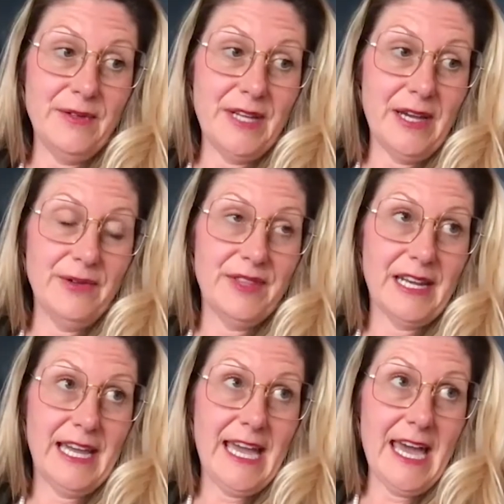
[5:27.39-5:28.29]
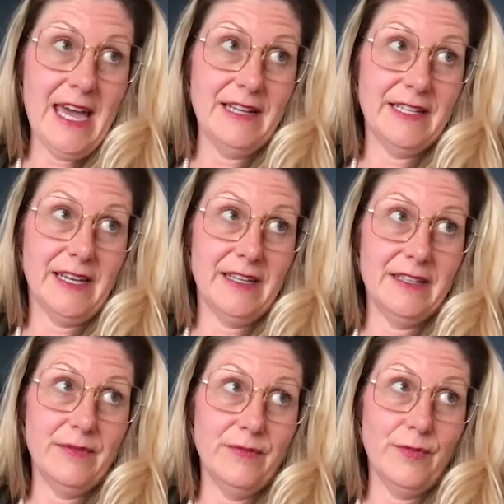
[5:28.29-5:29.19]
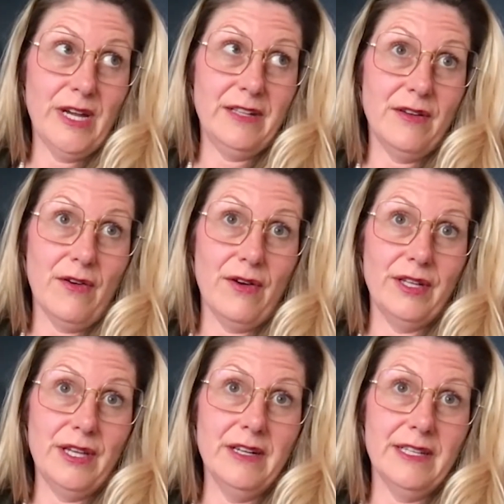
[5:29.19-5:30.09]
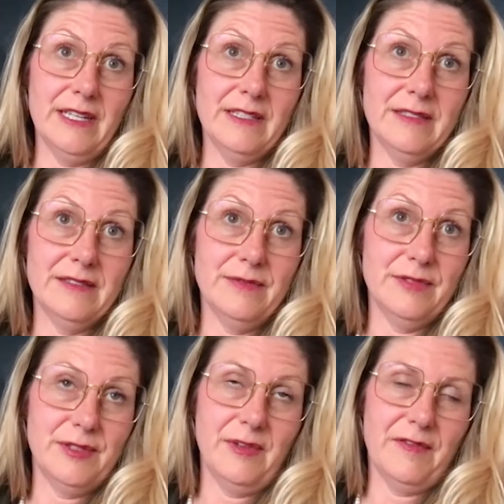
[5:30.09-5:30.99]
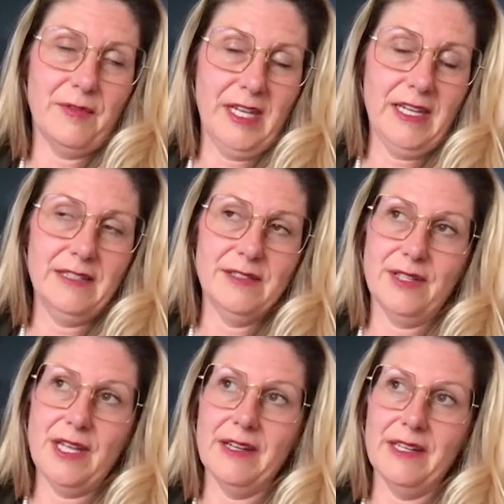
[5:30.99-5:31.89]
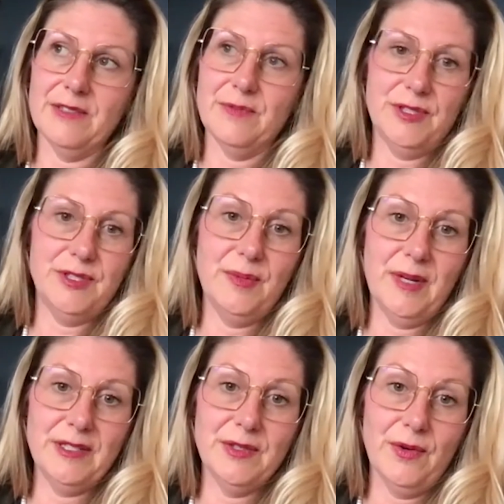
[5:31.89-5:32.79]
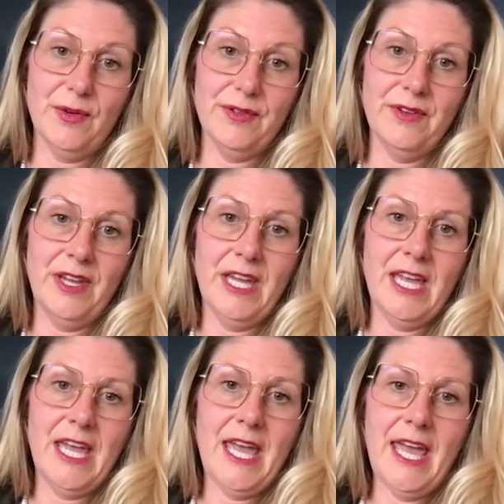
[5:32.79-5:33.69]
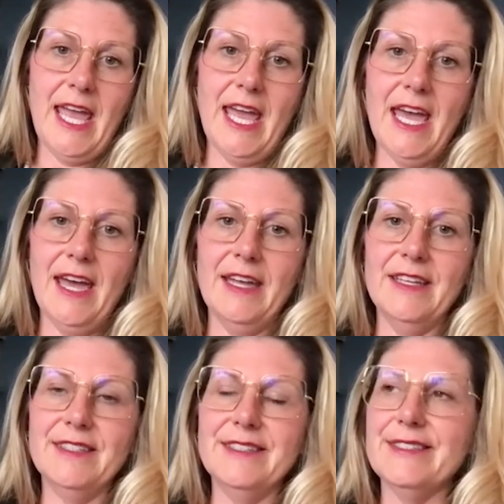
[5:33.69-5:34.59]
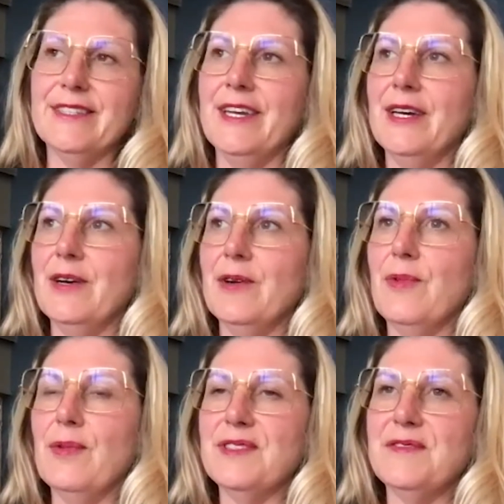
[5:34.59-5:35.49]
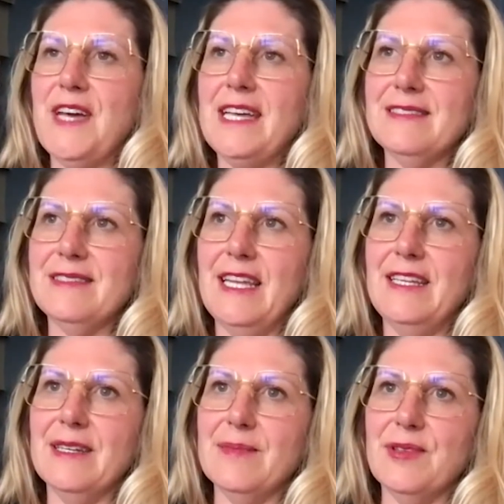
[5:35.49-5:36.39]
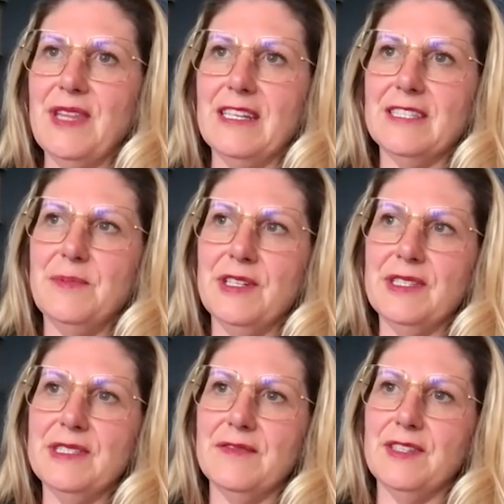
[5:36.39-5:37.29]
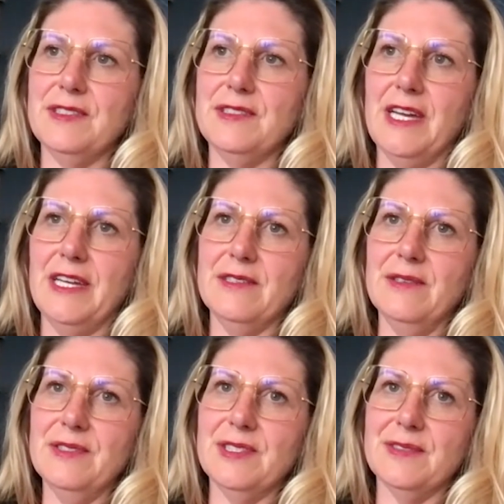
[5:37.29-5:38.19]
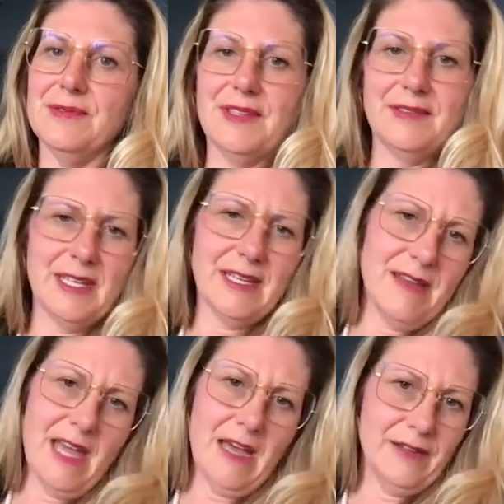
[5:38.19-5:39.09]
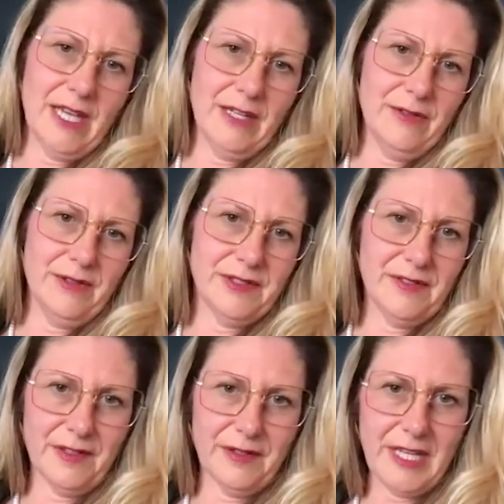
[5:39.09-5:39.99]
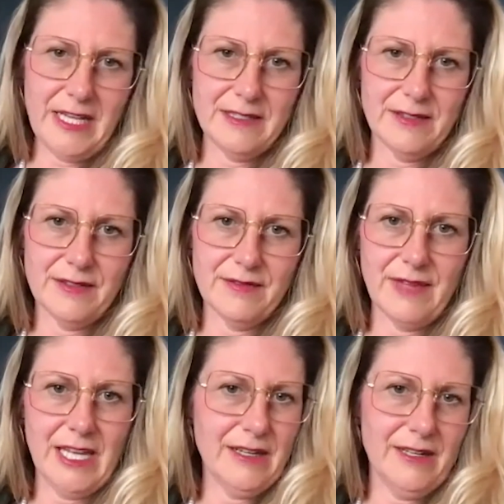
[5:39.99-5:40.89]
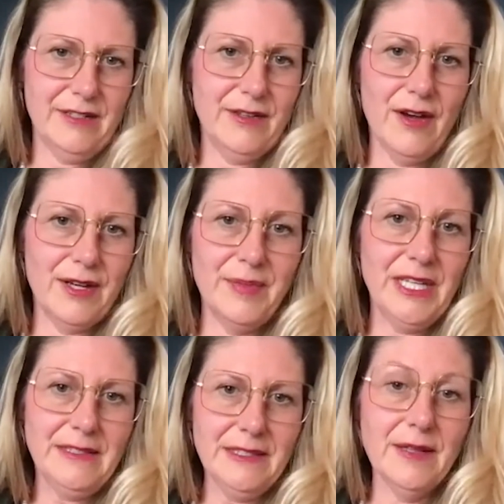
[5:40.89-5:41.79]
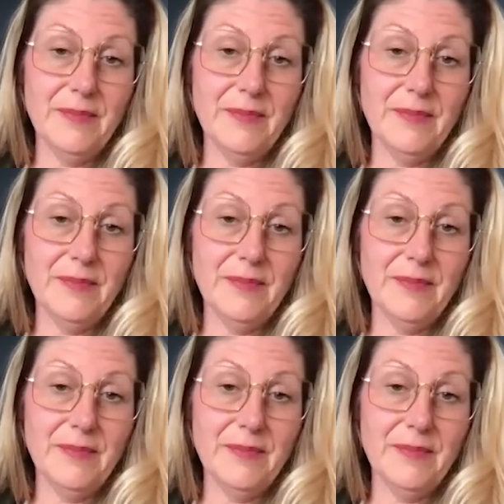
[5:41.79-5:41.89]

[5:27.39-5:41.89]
out that I had it when our youngest, so we have 3 kids, our youngest was 2 months old. And what was fascinating about that experience of the diagnosis was I was like, oh yeah, okay, cool. Cervical cancer, like kind of not a big deal,